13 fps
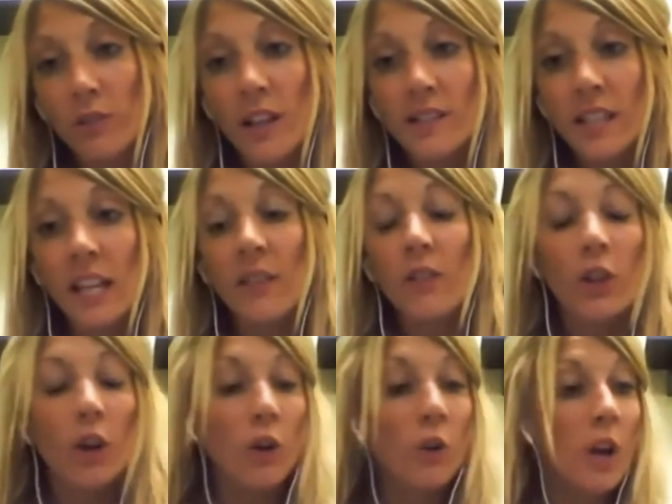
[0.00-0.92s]
Because even
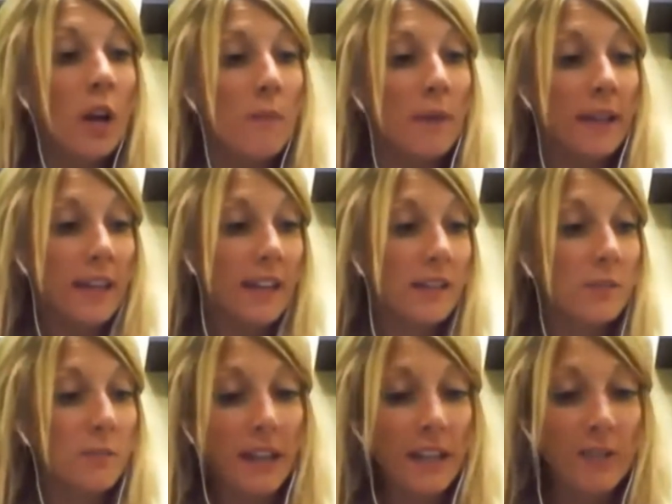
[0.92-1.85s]
though my kids
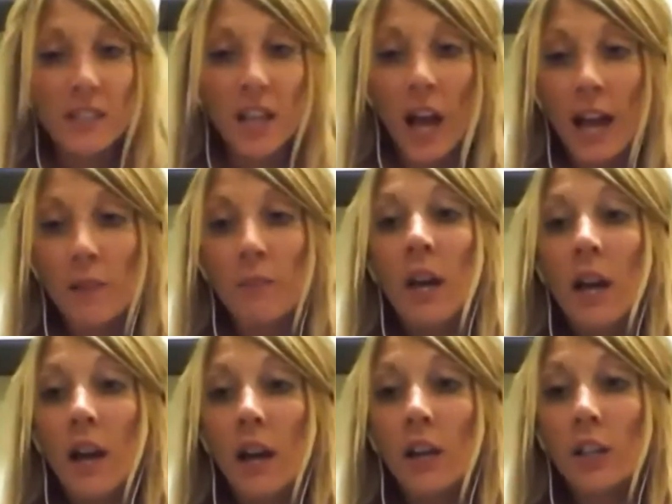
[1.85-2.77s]
might give me time,
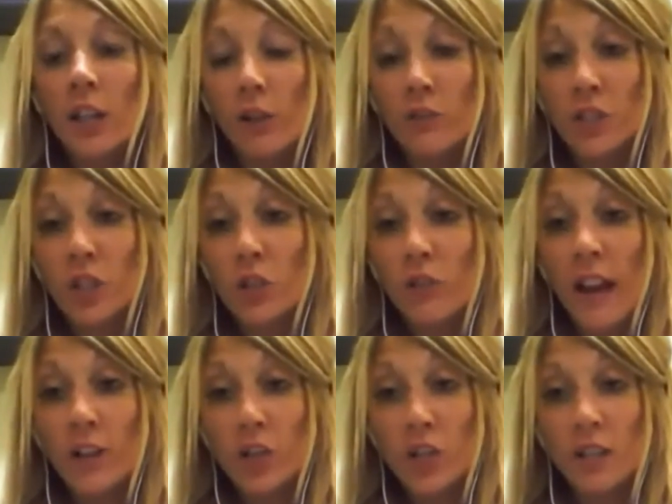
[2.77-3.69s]

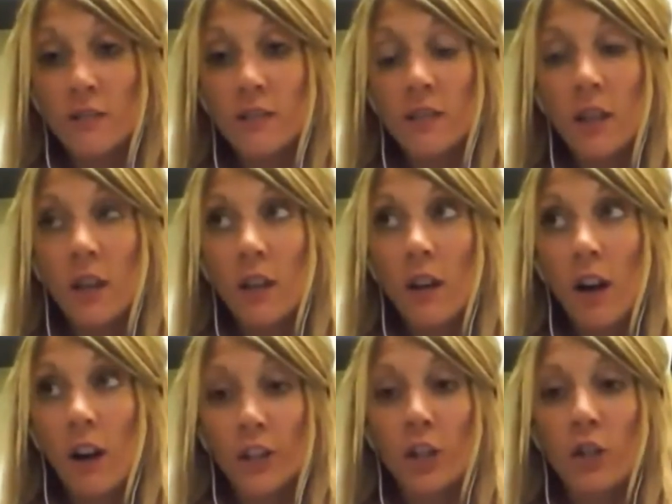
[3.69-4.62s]
distractions
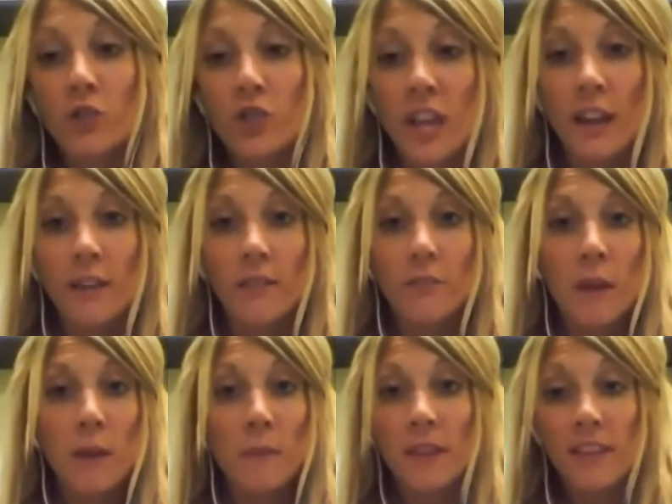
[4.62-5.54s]
are a huge thing.
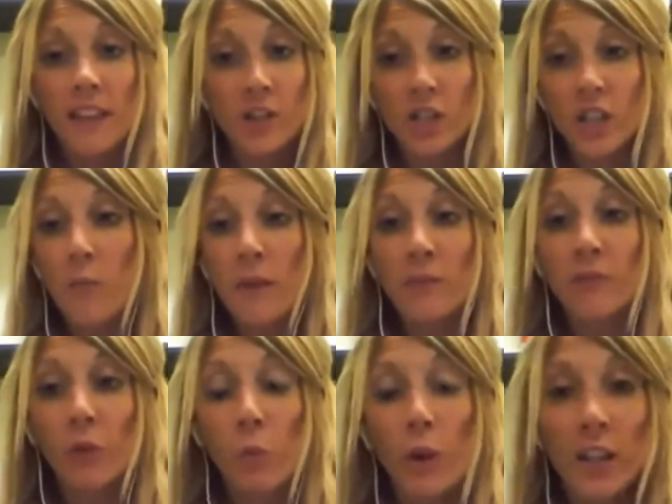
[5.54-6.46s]
Maybe they just come in
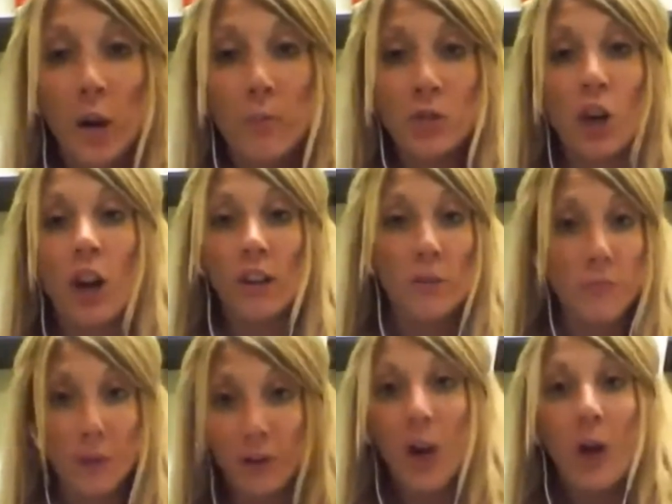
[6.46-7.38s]
for 1 cup of chocolate
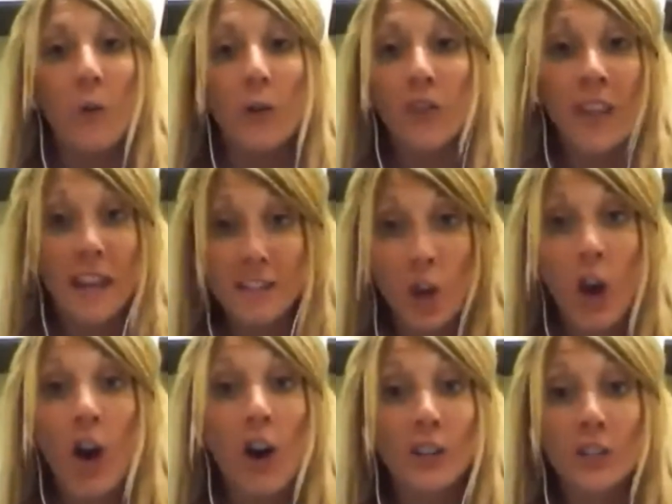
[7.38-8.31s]
milk. Well, that's
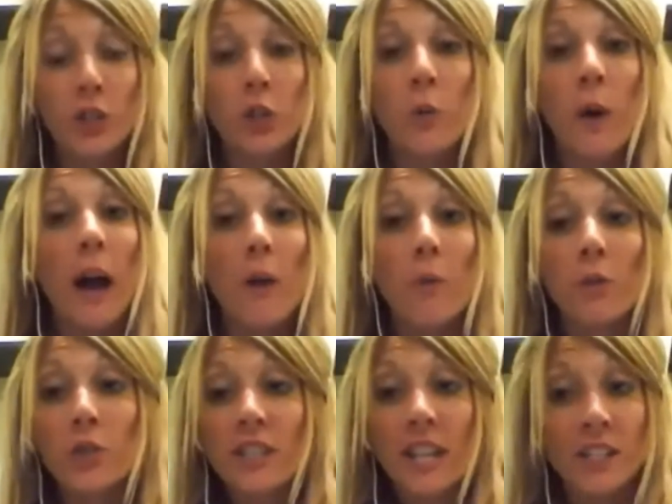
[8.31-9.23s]
all in 2
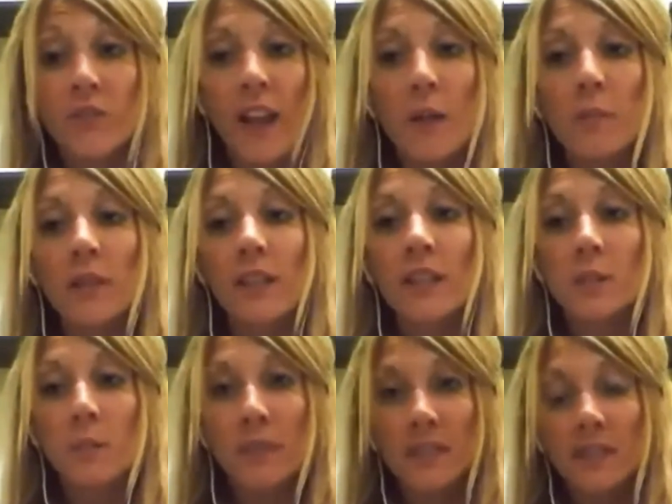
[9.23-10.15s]
hours. That's
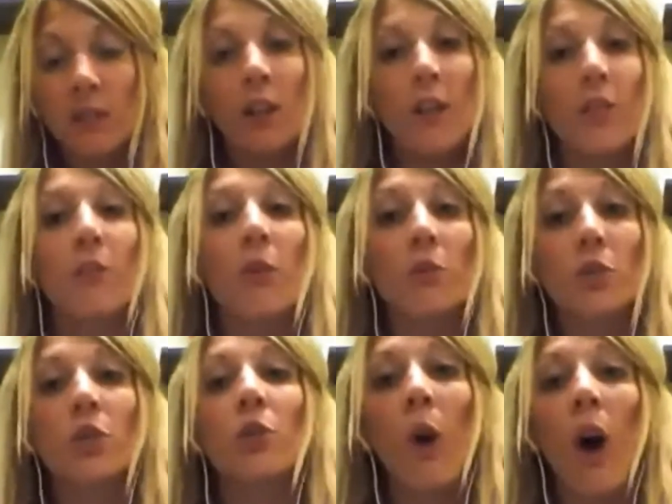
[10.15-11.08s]
fabulous, but still it
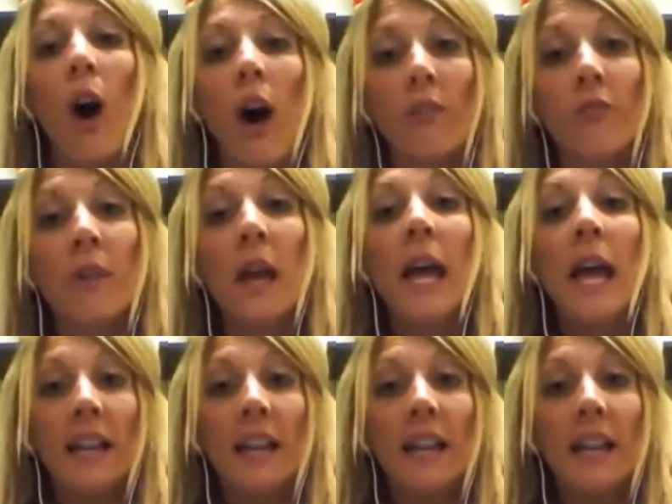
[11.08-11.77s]
throws you off.